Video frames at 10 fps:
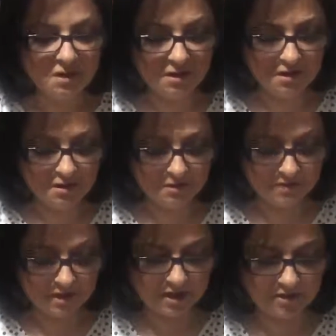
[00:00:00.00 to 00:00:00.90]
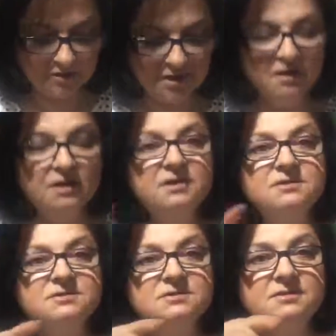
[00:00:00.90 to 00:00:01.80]
there
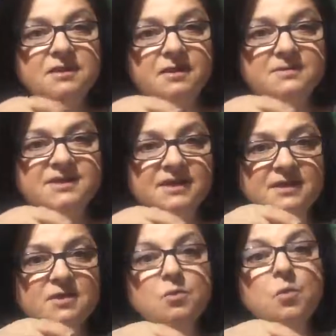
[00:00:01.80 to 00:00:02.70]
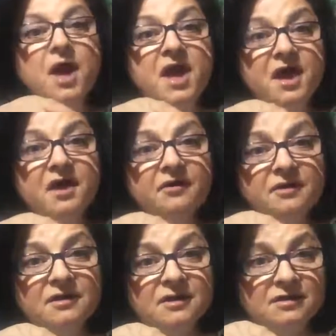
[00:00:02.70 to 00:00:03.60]
is the setting
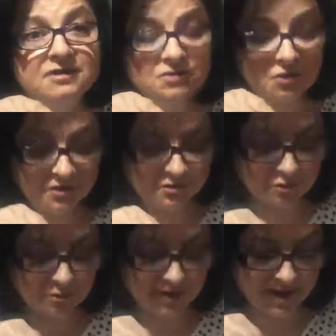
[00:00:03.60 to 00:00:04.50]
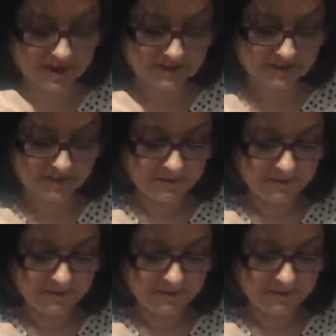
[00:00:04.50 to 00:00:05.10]
where the story took place,